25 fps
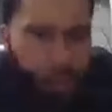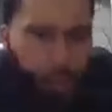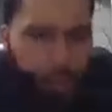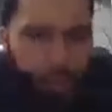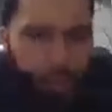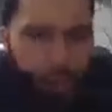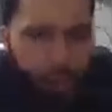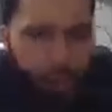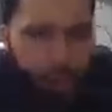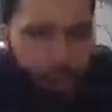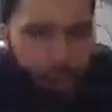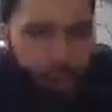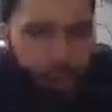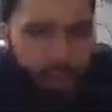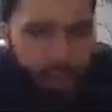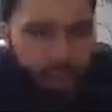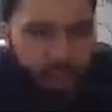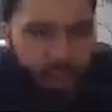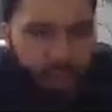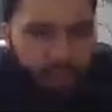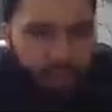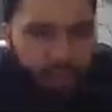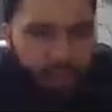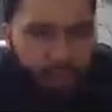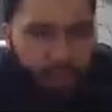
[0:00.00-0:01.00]
While the
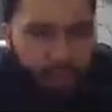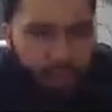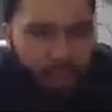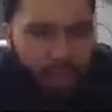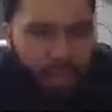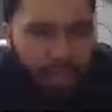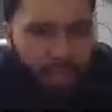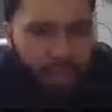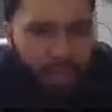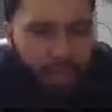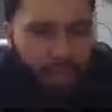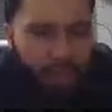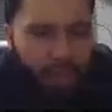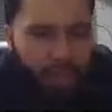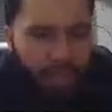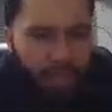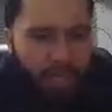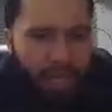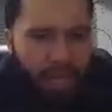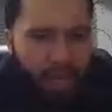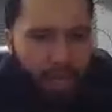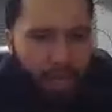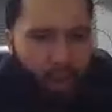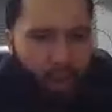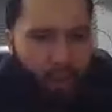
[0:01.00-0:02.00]
rest of us pass you and
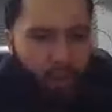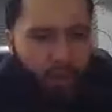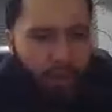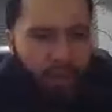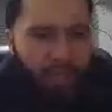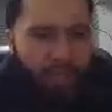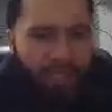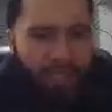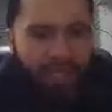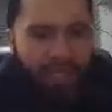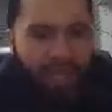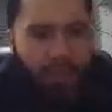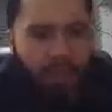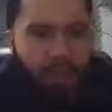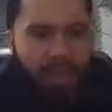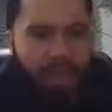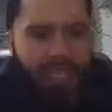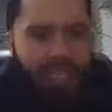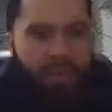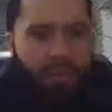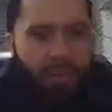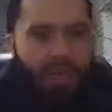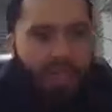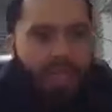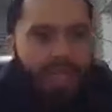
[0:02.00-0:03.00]
take over. Listen up,
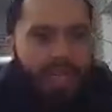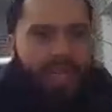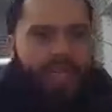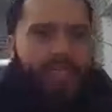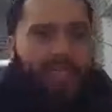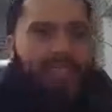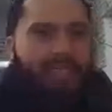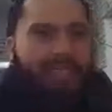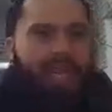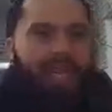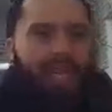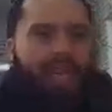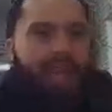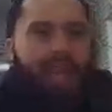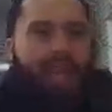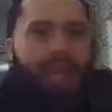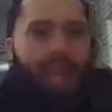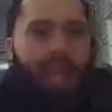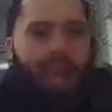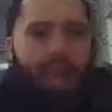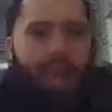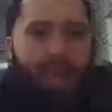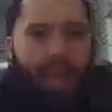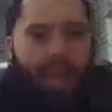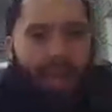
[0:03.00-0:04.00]
Nikki. Nikki said,
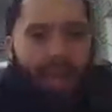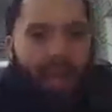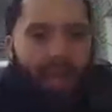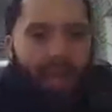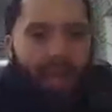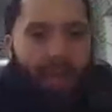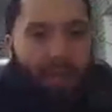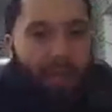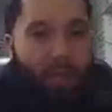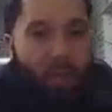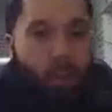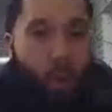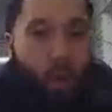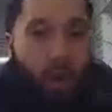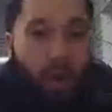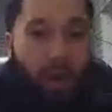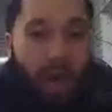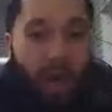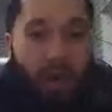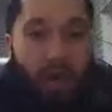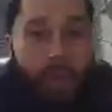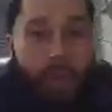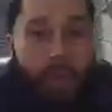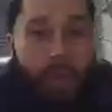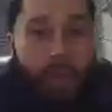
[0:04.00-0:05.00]
if you are
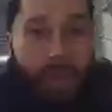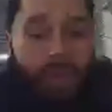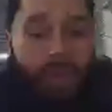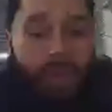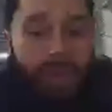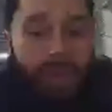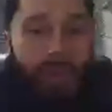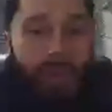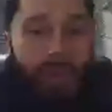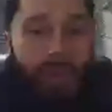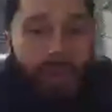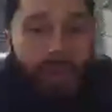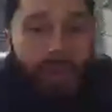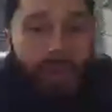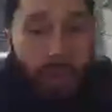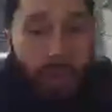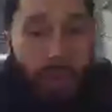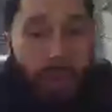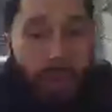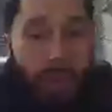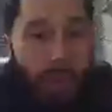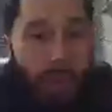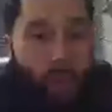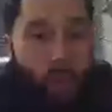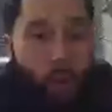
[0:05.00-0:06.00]
not your biggest competitor,
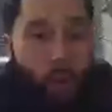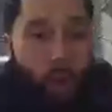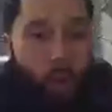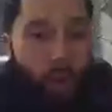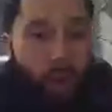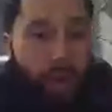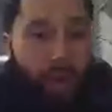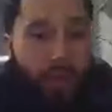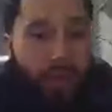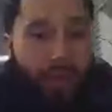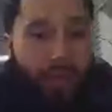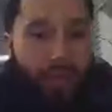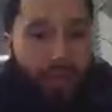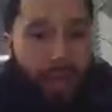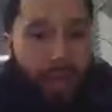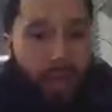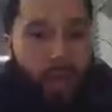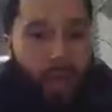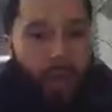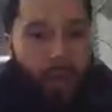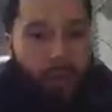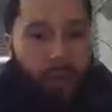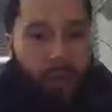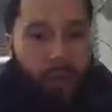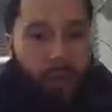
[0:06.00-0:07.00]
then go ahead and stay
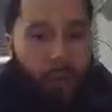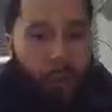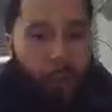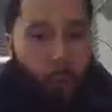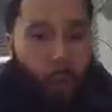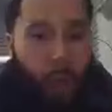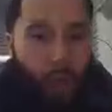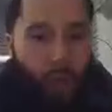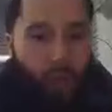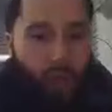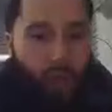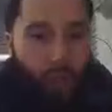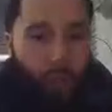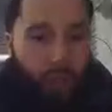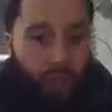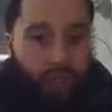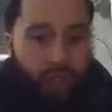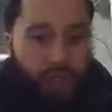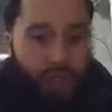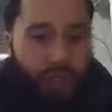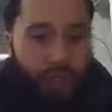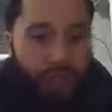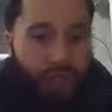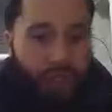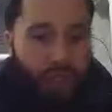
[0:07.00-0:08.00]
comfortable while the rest
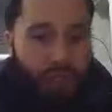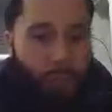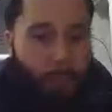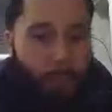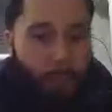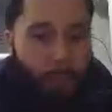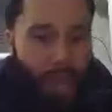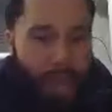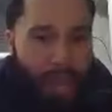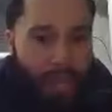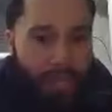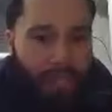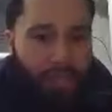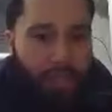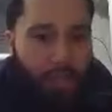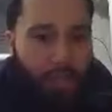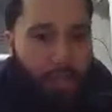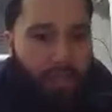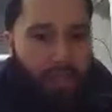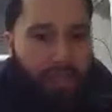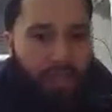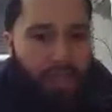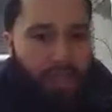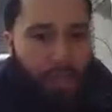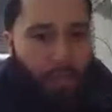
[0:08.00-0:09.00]
of us pass you
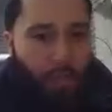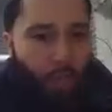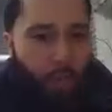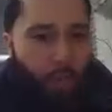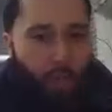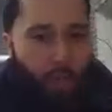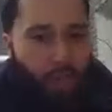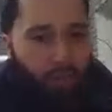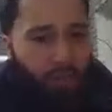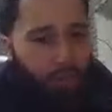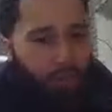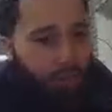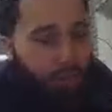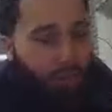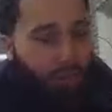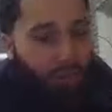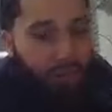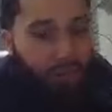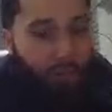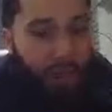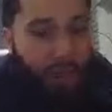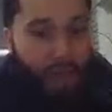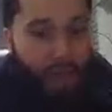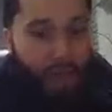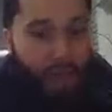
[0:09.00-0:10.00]
and take over. That's a
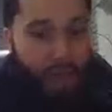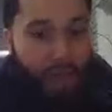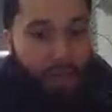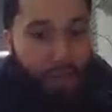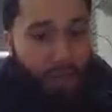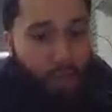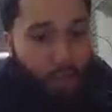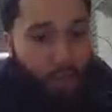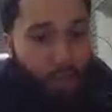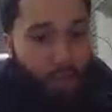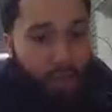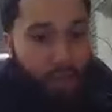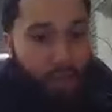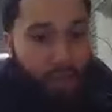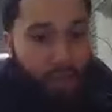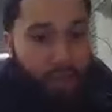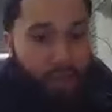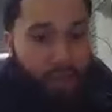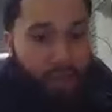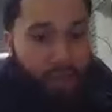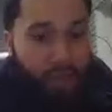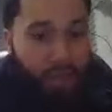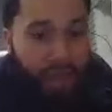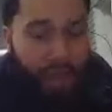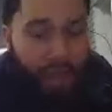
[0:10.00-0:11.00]
fact. It is what it
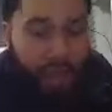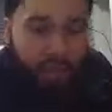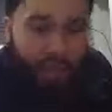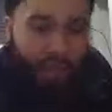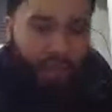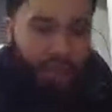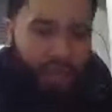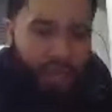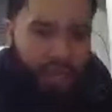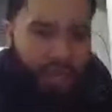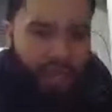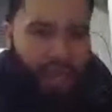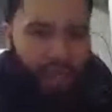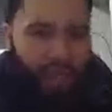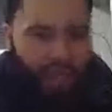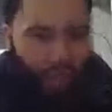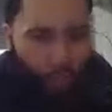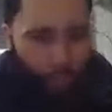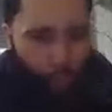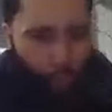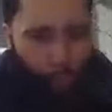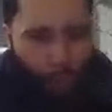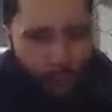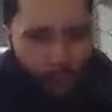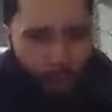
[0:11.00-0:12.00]
is. Vicky,
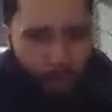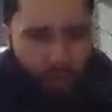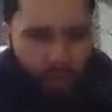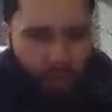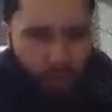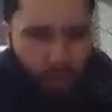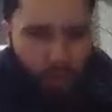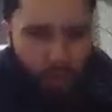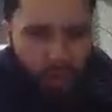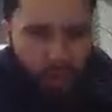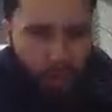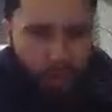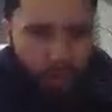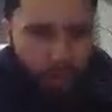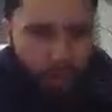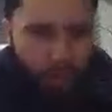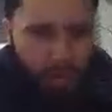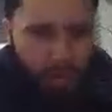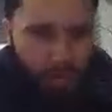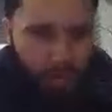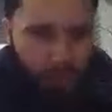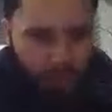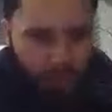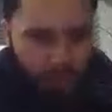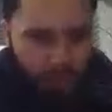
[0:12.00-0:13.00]
why must we
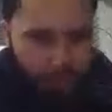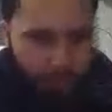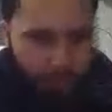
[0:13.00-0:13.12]
compete?